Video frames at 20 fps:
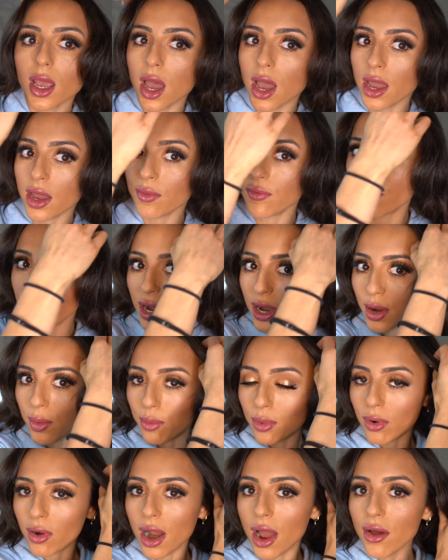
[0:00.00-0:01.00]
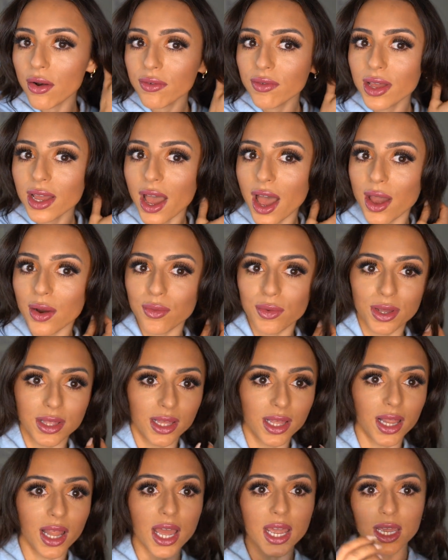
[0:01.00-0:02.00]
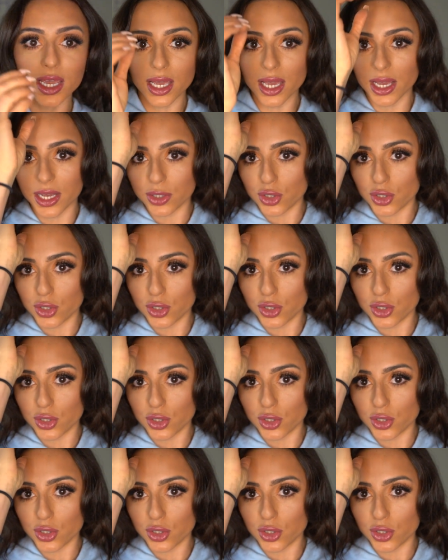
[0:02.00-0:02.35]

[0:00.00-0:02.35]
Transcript: I am very proud of it. I really like it.